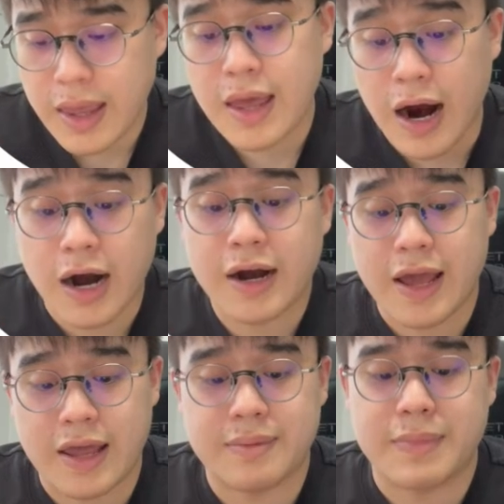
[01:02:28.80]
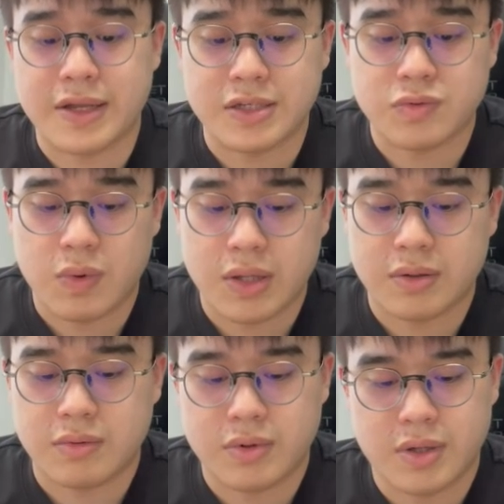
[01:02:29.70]
arn minus 1.
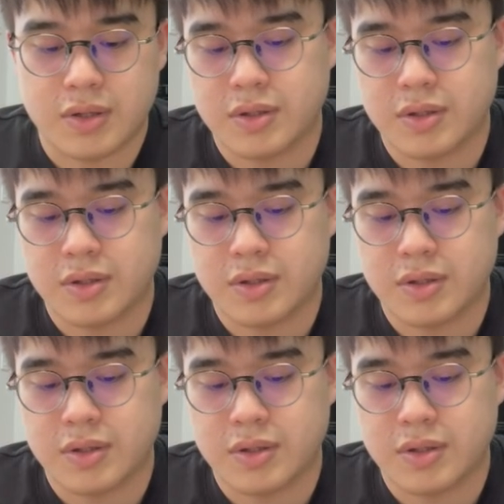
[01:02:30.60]
Okay,